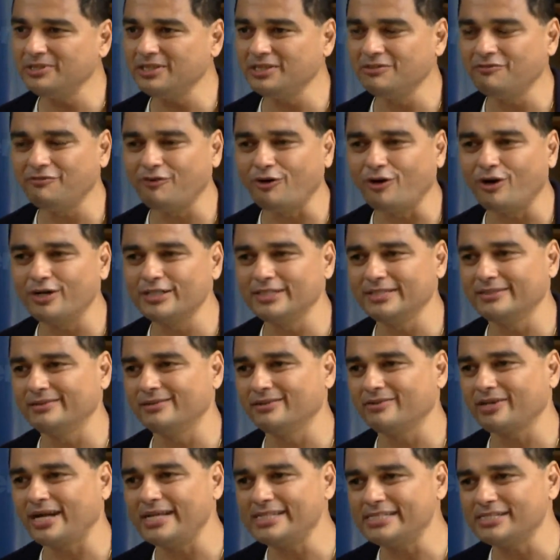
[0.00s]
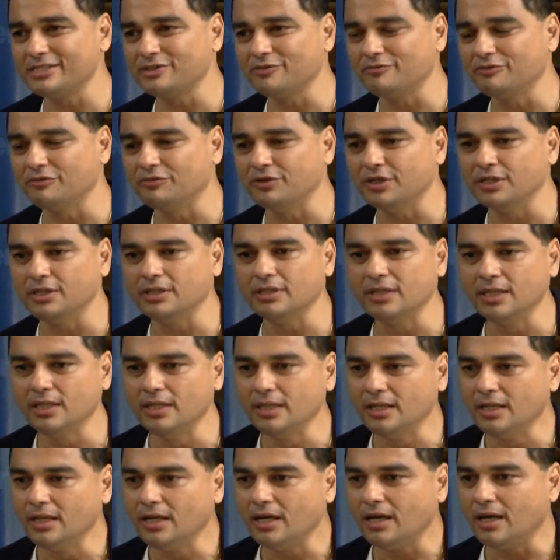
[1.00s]
and the Fords and the Chryslers of the world,
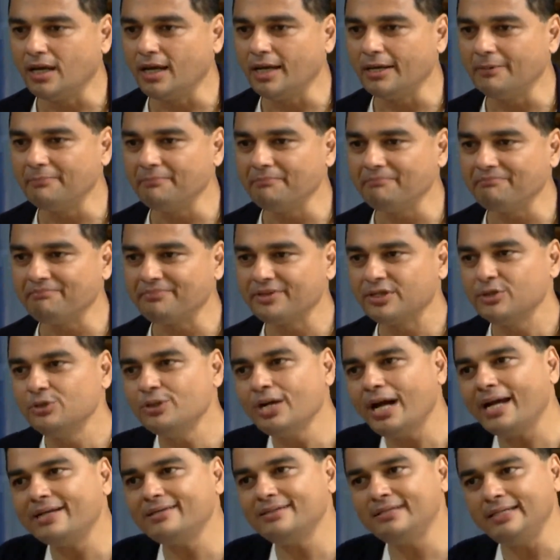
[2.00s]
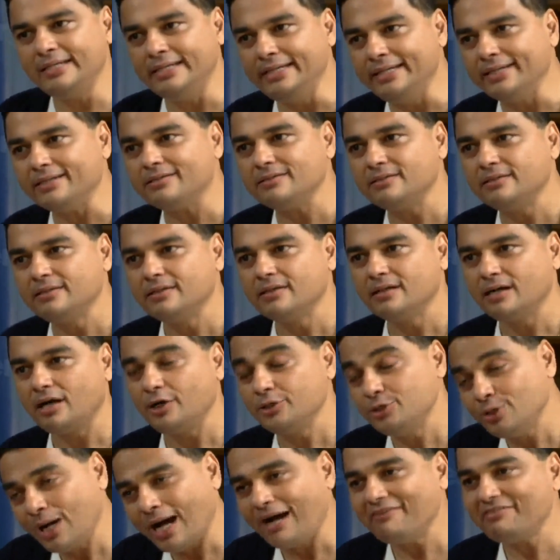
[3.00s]
you have it in India,
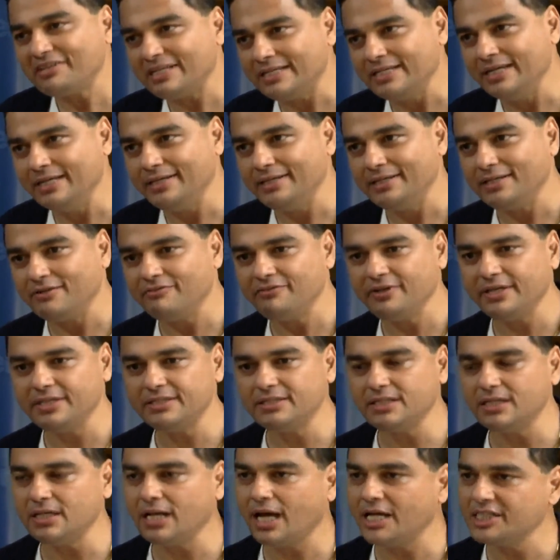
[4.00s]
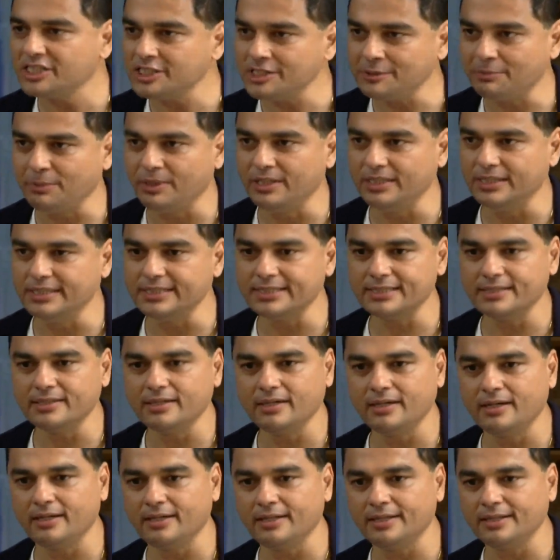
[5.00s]
where the largest players,
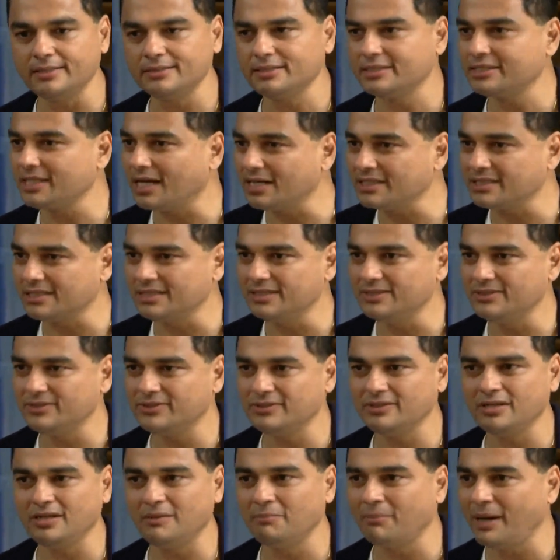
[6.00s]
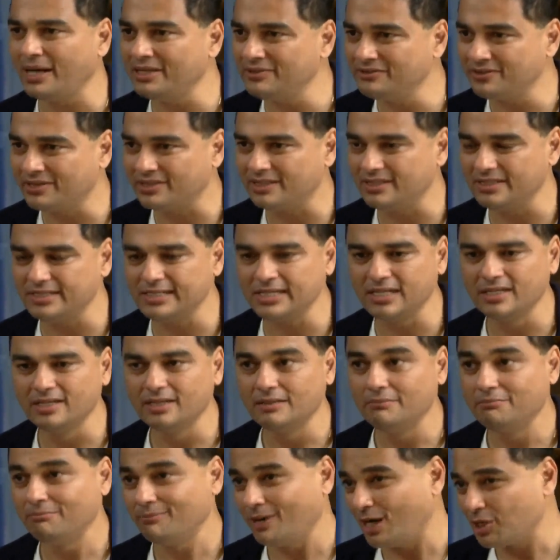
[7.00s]
the Tatas, Mahindras,
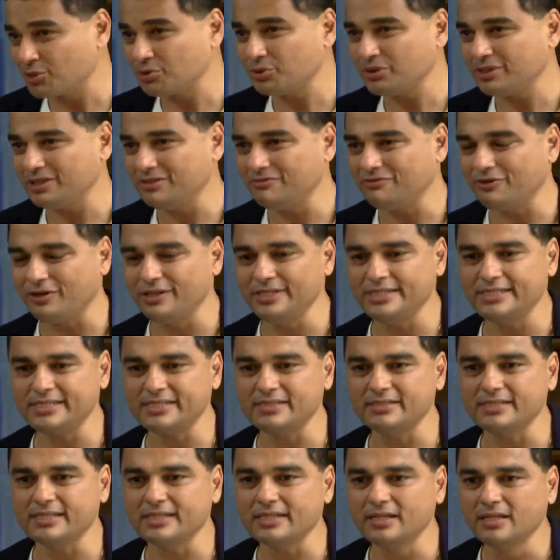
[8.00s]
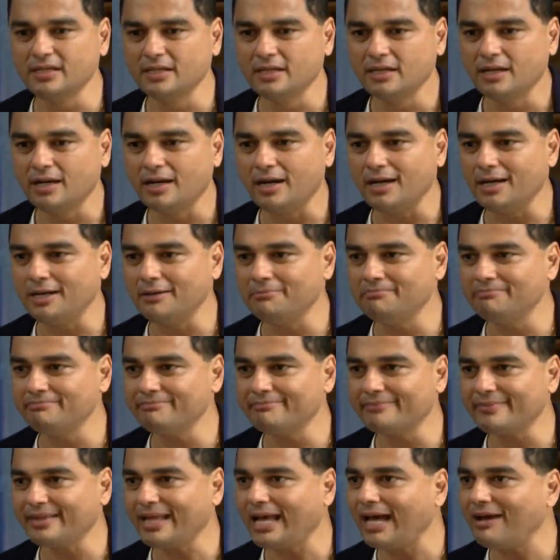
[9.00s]
Maruti, for instance,
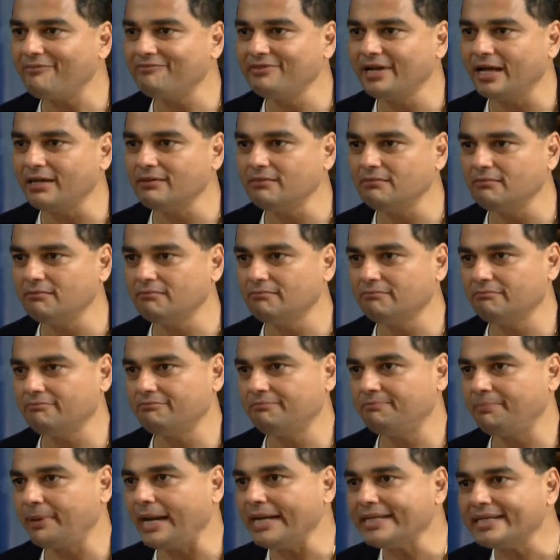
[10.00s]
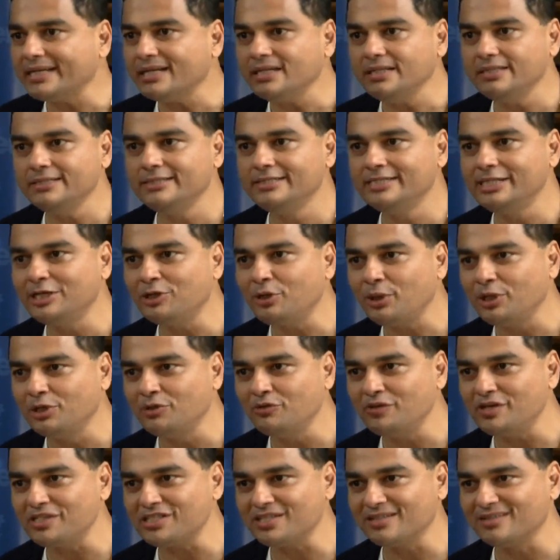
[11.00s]
have done practically zero
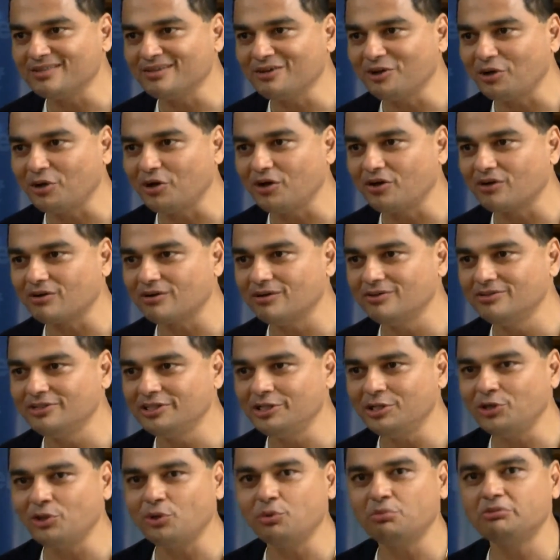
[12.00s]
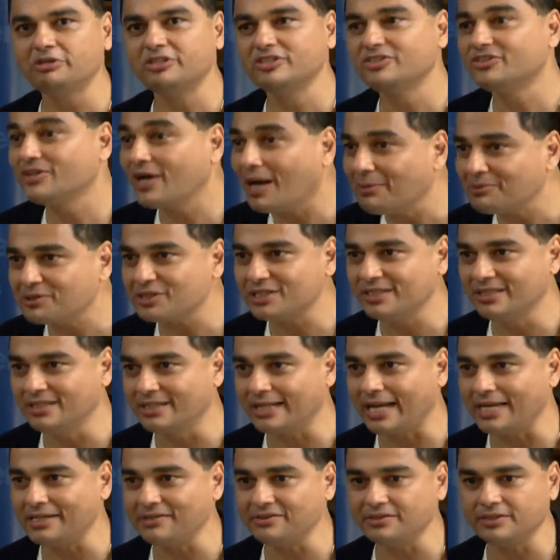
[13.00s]
innovation or zero disruption in the
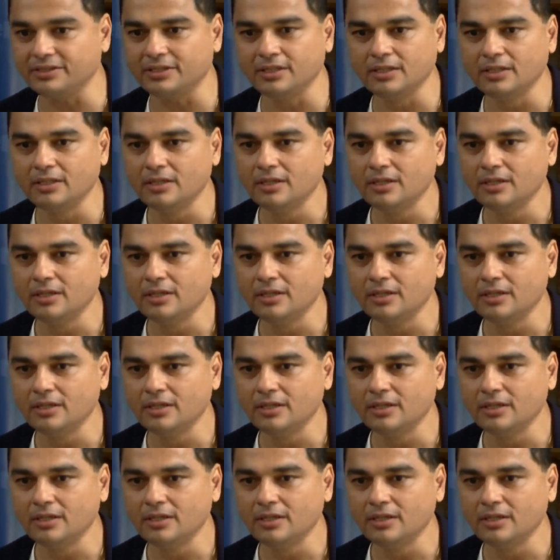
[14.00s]
category.